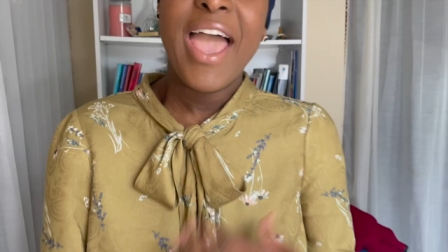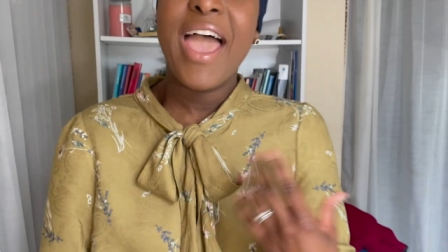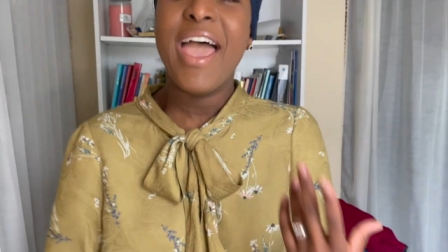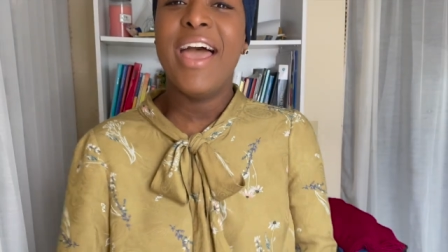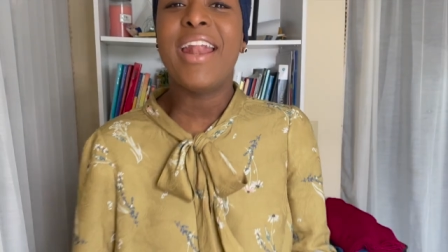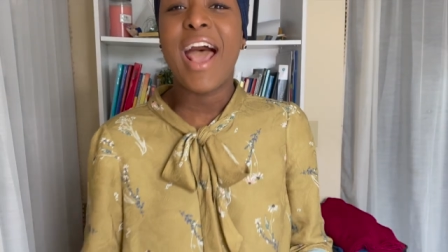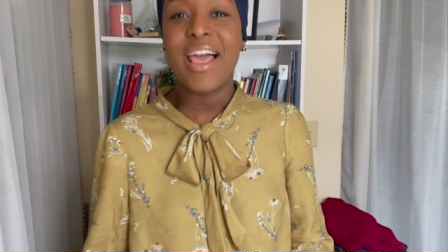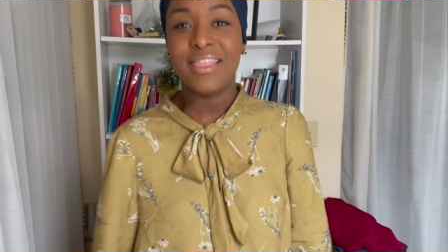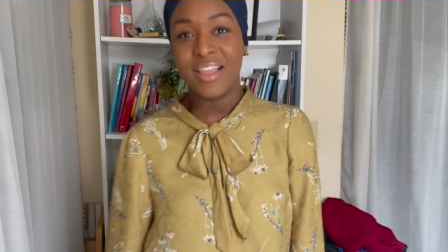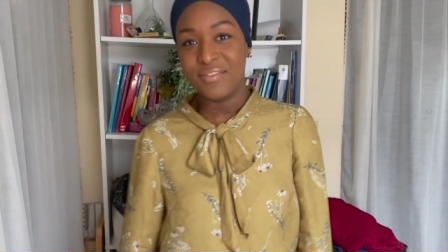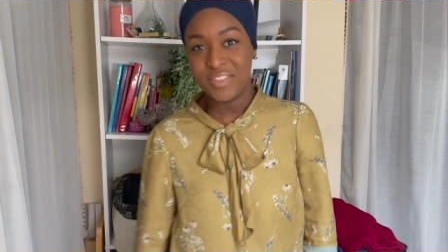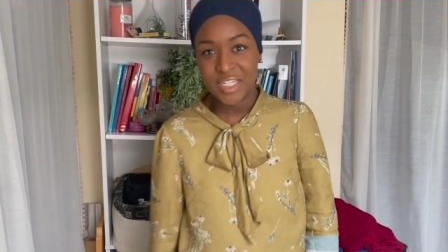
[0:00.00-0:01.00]
and I
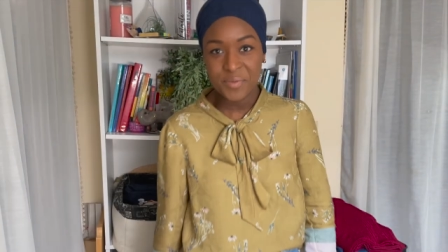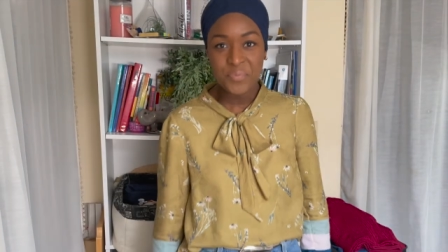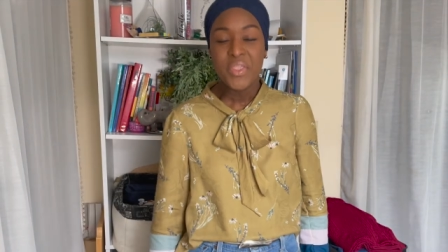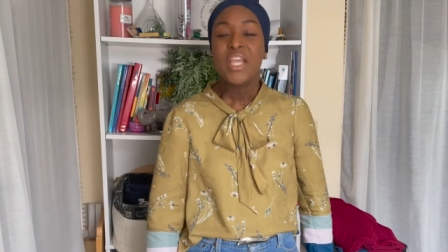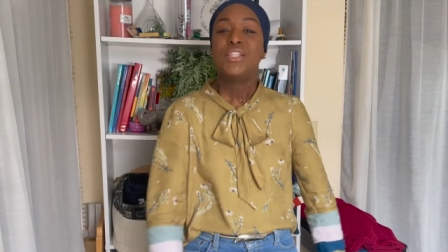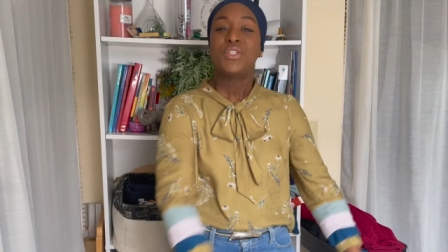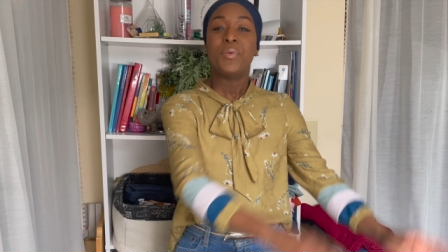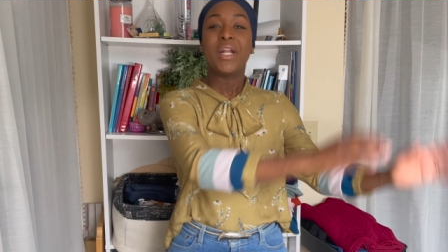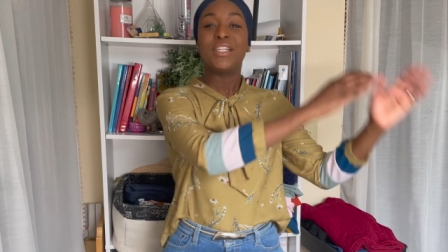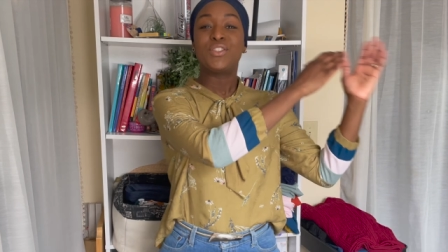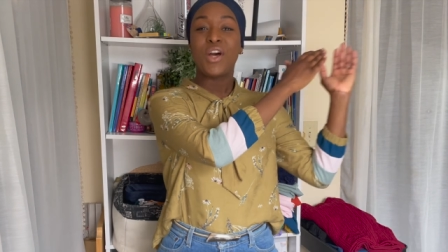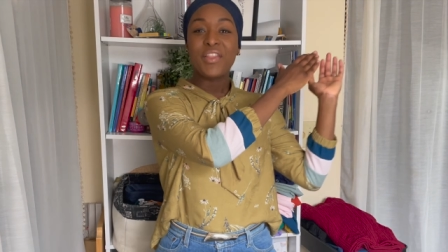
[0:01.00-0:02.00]
loved it. So when
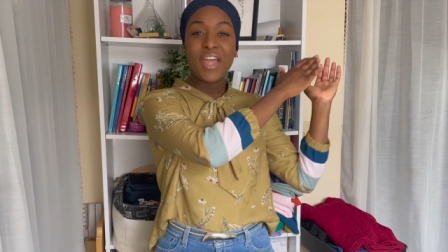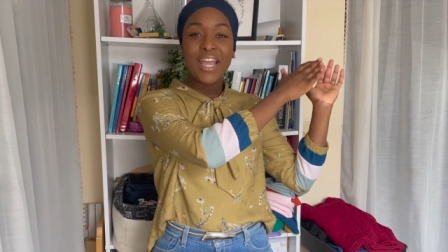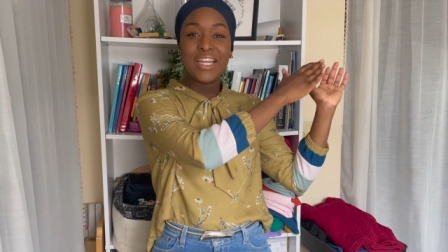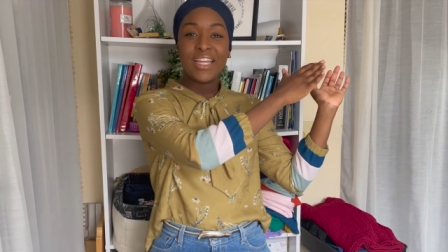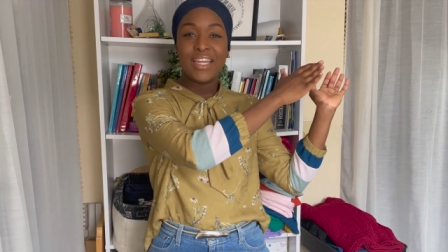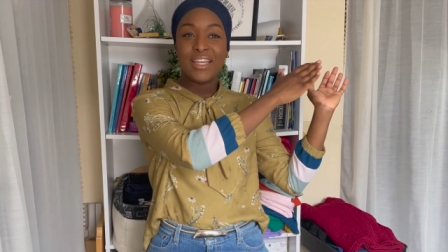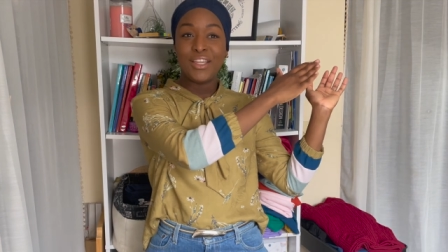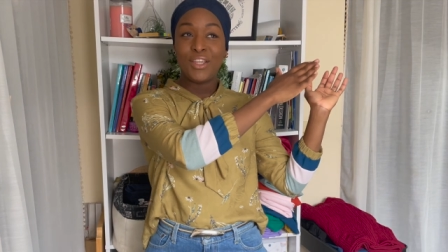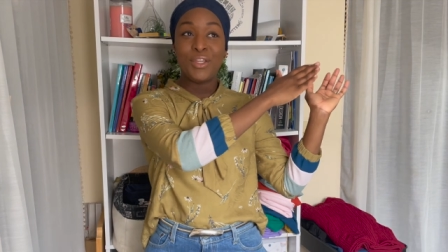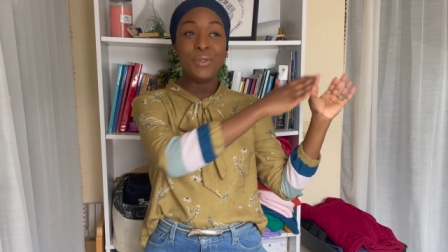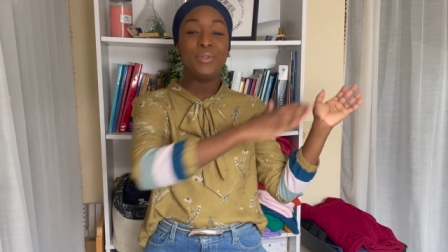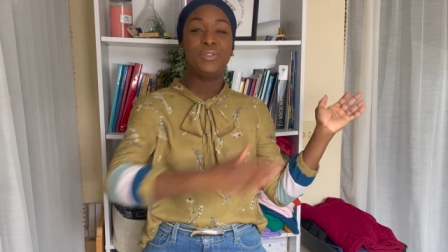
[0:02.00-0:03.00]
I saw that
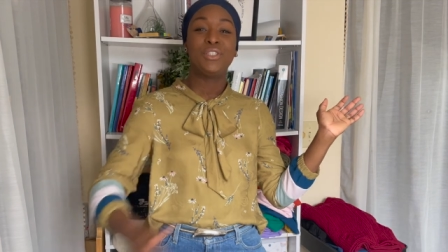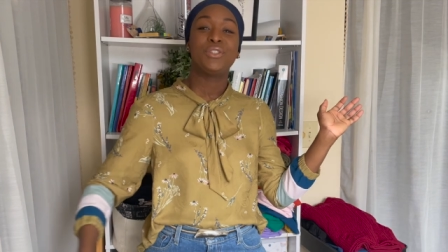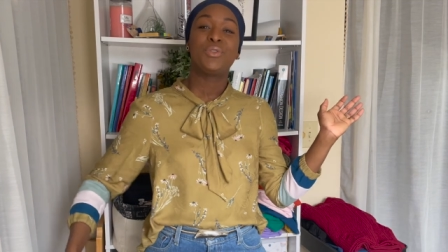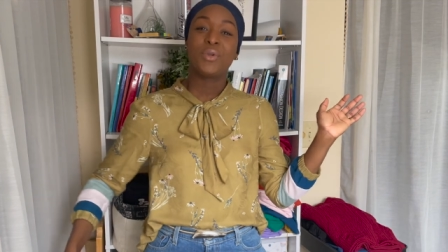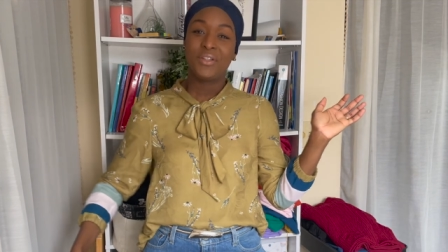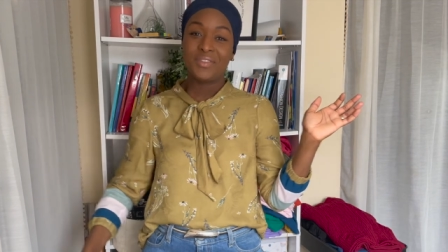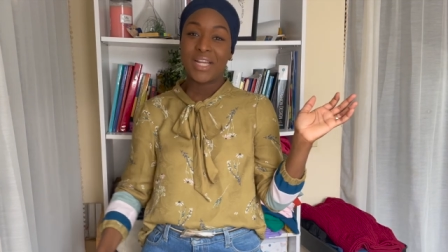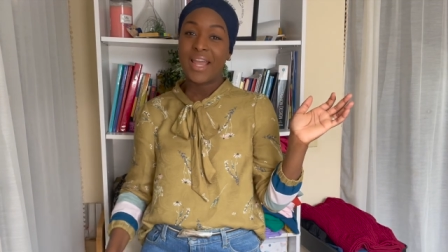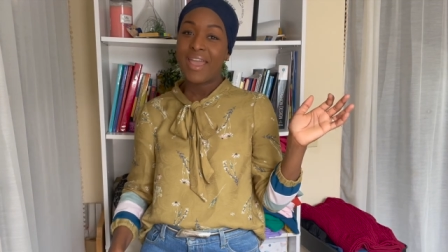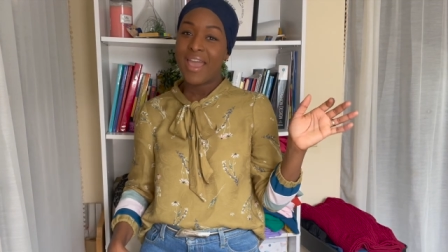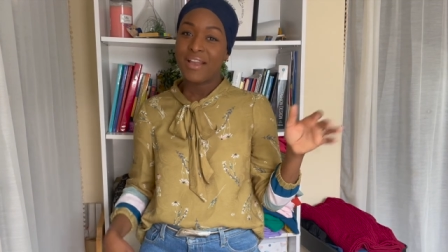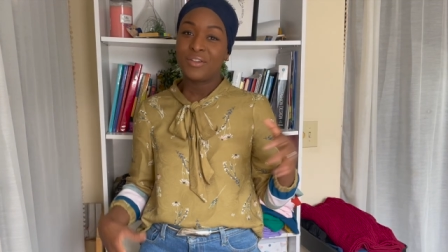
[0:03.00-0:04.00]
huge sort of
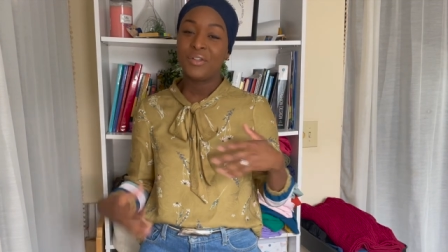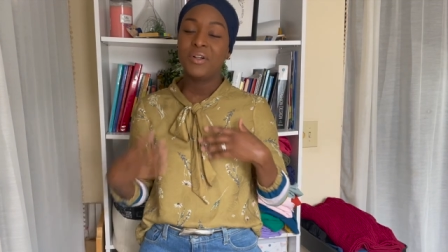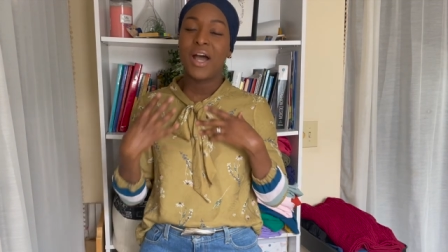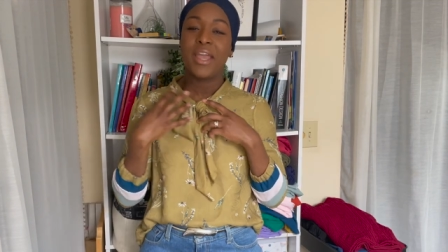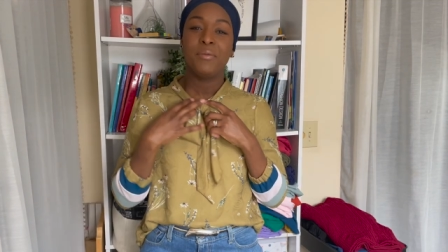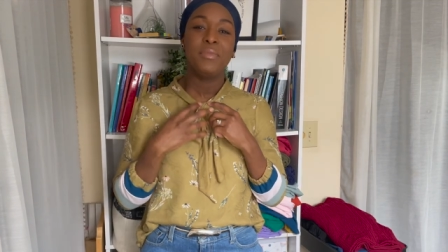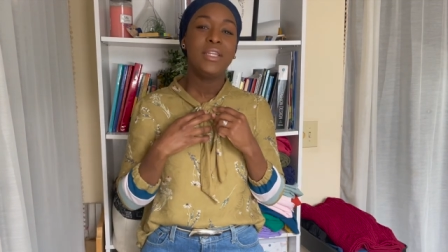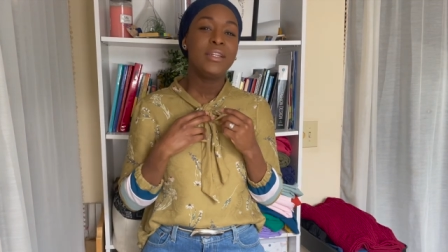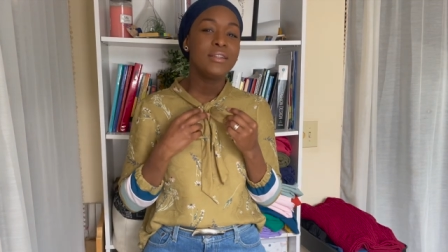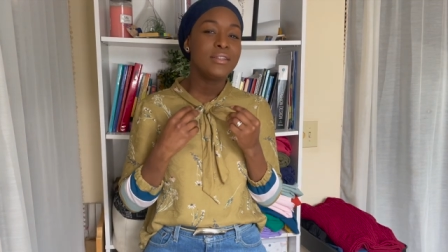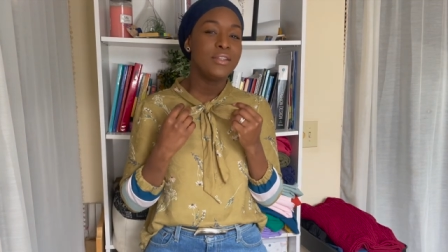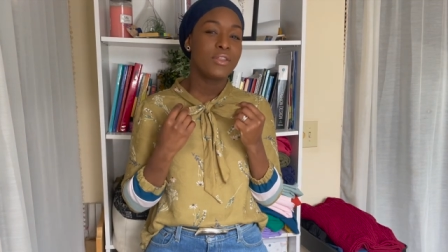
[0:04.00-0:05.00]
diagonal, I
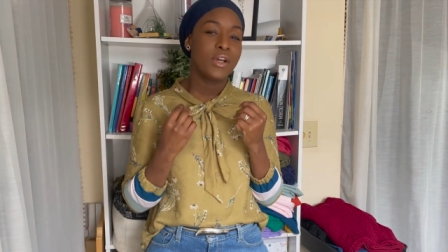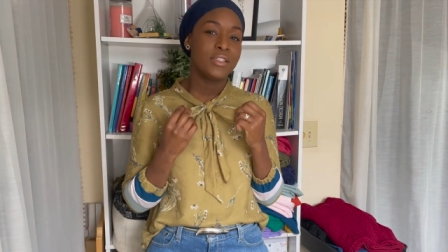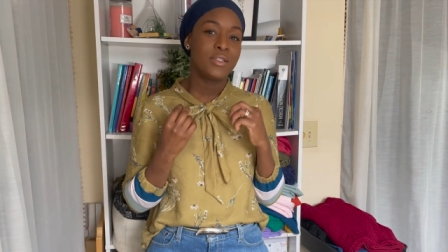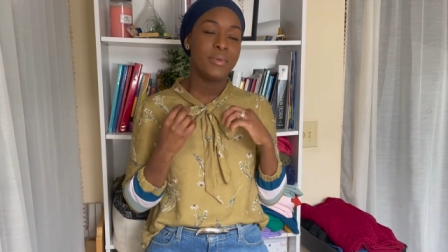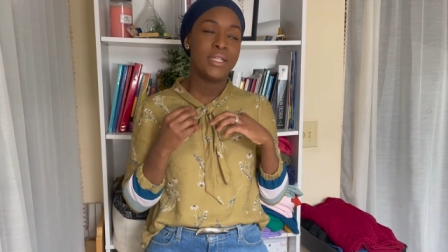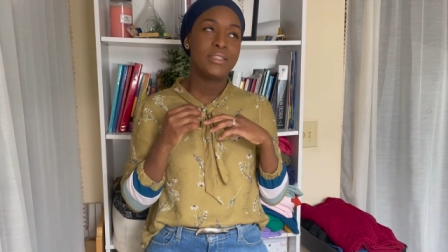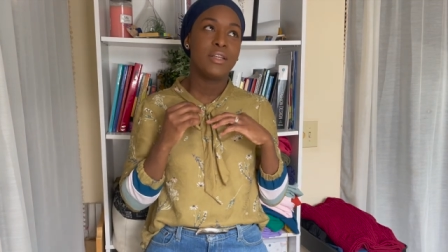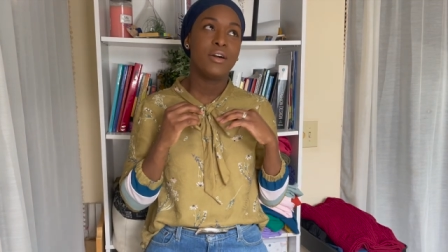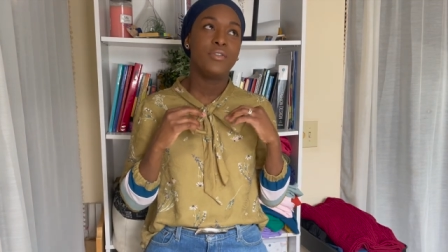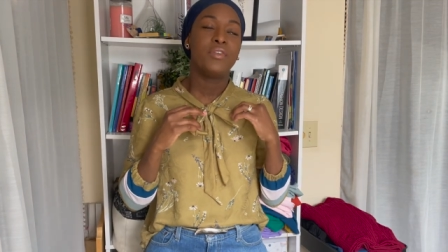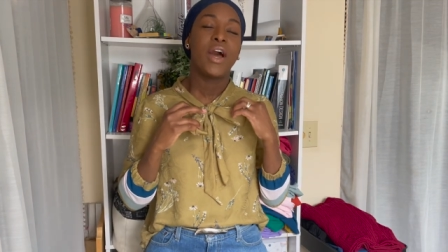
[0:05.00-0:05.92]
immediately thought to myself,